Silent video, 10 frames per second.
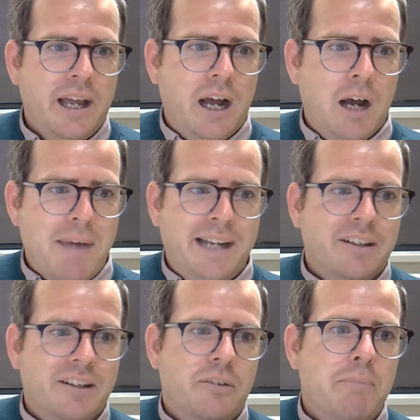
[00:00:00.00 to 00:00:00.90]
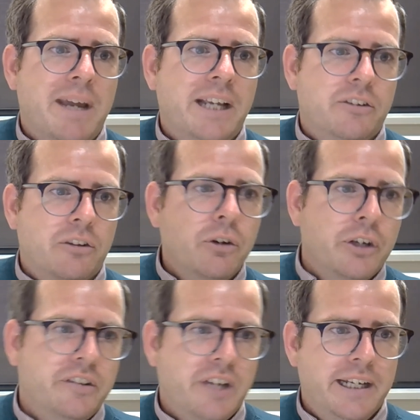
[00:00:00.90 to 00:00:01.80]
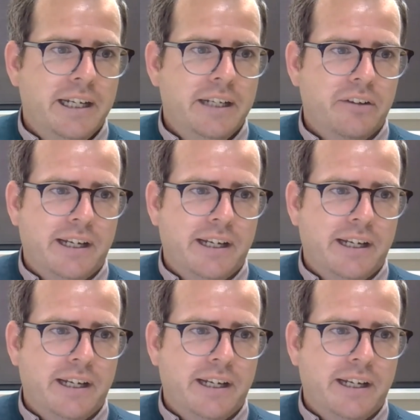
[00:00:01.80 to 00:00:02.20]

um, and it doesn't make us look at ten years.